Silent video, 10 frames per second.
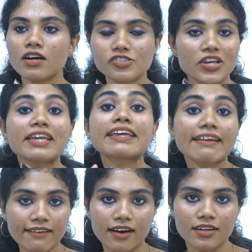checking a
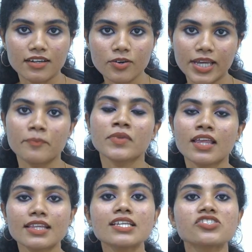car, okay,
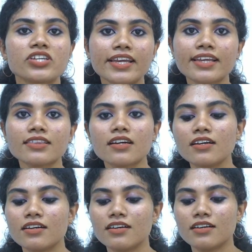then checking
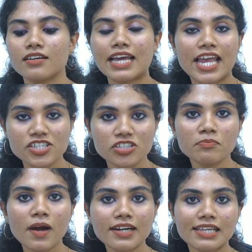the engine
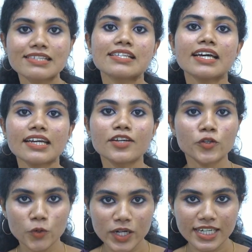part is the
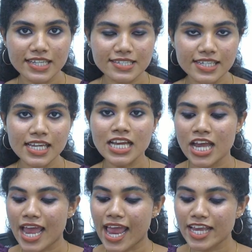unit testing.
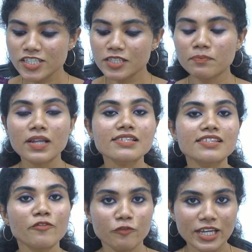Engine plus
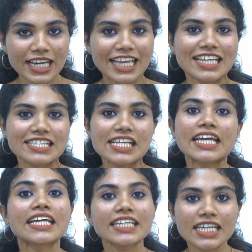the wheel is the
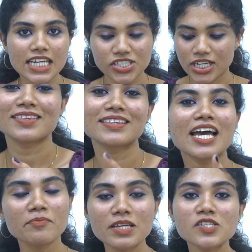integration.
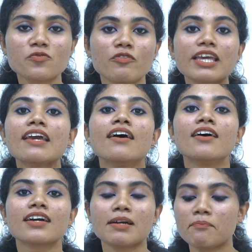That means we
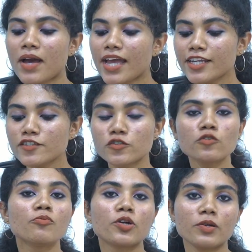combining two
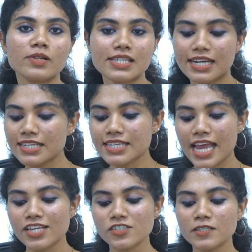modules, that is
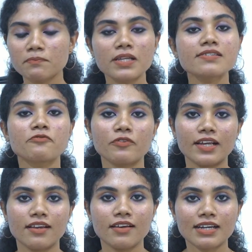engine plus wheel.
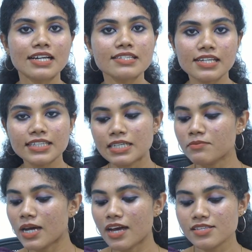Consider them
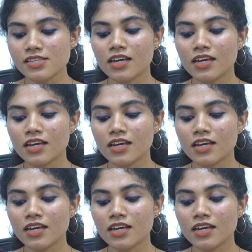as